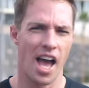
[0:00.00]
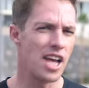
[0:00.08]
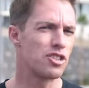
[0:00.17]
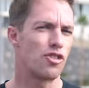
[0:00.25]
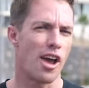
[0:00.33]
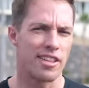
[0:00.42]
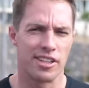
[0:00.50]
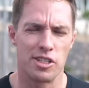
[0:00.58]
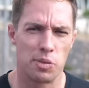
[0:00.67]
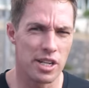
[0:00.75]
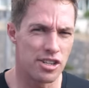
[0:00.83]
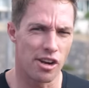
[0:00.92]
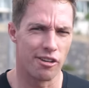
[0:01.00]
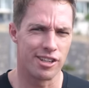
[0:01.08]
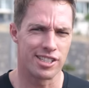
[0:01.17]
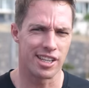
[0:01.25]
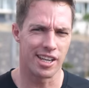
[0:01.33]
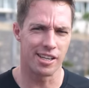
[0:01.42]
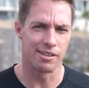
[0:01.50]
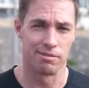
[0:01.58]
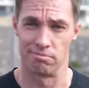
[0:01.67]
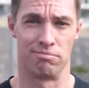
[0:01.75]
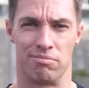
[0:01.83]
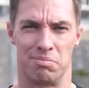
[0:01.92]
As triathletes, we generally say
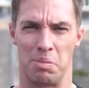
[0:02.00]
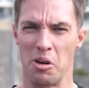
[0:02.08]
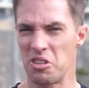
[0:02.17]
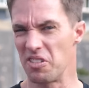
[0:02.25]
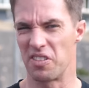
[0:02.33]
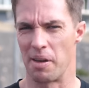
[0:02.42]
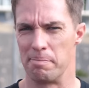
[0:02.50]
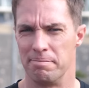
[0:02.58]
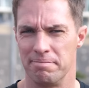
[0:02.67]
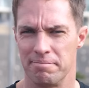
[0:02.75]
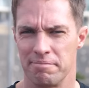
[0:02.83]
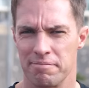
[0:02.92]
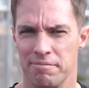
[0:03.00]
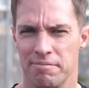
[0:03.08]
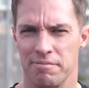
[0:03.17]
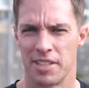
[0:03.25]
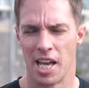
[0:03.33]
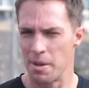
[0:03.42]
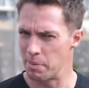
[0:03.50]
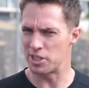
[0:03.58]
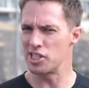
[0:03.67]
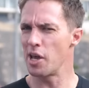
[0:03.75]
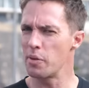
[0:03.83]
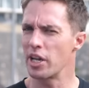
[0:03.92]
both of them. But
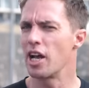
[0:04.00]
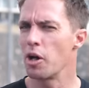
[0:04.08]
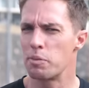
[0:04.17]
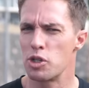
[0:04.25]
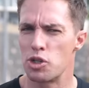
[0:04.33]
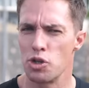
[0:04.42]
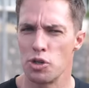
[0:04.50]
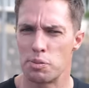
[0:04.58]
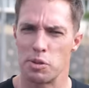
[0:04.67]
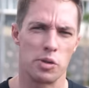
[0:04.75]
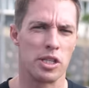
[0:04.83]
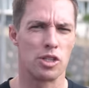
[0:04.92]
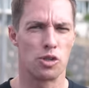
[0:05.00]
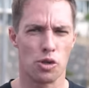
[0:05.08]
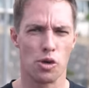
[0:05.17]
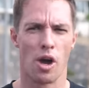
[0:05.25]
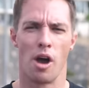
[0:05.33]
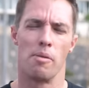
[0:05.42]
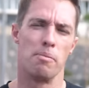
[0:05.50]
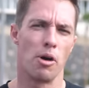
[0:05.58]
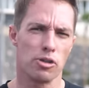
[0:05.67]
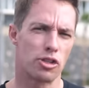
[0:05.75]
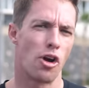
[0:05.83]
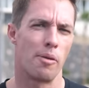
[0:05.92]
today we're going to help you choose between the two
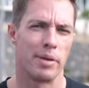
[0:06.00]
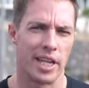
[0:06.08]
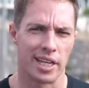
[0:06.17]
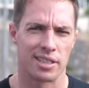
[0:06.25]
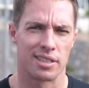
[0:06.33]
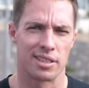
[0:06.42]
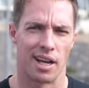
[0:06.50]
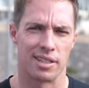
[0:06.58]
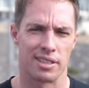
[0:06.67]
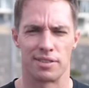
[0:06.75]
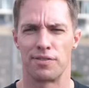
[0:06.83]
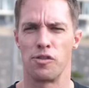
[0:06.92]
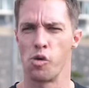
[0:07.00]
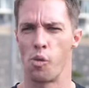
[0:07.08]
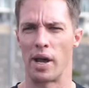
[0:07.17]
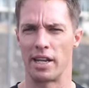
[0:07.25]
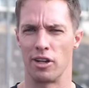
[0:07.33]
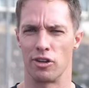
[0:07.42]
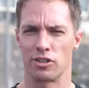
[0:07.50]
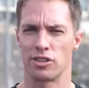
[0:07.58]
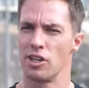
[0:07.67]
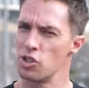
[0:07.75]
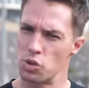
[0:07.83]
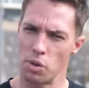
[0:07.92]
most common exercises for weight
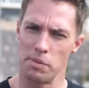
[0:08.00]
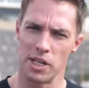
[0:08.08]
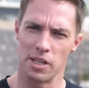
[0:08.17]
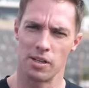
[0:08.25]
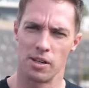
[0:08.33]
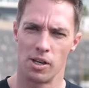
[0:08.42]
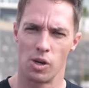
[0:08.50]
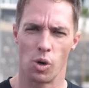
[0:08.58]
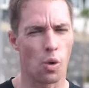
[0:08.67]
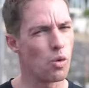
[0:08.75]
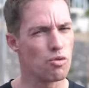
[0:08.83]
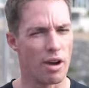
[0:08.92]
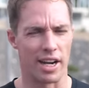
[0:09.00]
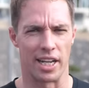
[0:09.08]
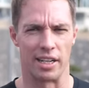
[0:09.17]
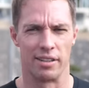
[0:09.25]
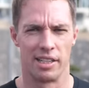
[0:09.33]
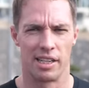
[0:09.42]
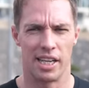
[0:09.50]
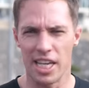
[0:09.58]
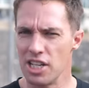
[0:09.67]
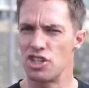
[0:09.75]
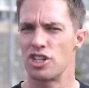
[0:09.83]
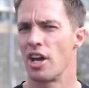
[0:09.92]
loss, swimming or running.
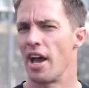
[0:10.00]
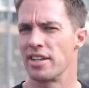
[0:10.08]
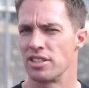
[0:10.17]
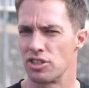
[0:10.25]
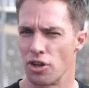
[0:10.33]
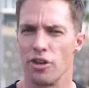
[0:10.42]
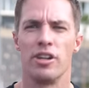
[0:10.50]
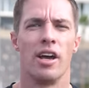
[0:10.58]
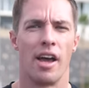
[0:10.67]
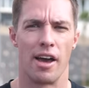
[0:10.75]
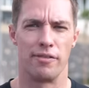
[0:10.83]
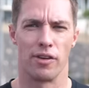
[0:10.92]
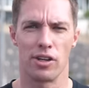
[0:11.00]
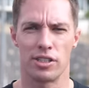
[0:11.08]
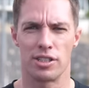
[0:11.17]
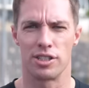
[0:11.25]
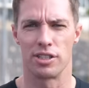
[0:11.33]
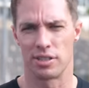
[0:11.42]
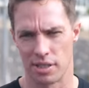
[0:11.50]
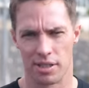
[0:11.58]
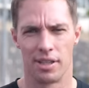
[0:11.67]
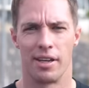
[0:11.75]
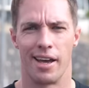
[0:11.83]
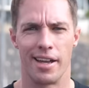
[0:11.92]
Each has its own advantages
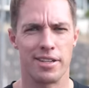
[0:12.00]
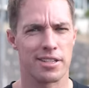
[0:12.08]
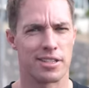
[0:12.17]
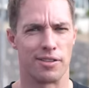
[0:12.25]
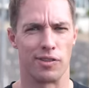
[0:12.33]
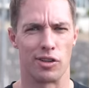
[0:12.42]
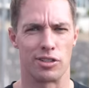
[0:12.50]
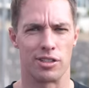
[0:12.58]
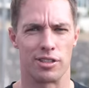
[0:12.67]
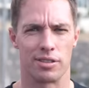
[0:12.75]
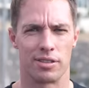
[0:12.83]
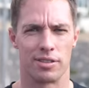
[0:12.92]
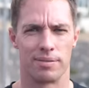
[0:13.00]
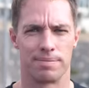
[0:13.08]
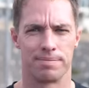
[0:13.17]
and disadvantages.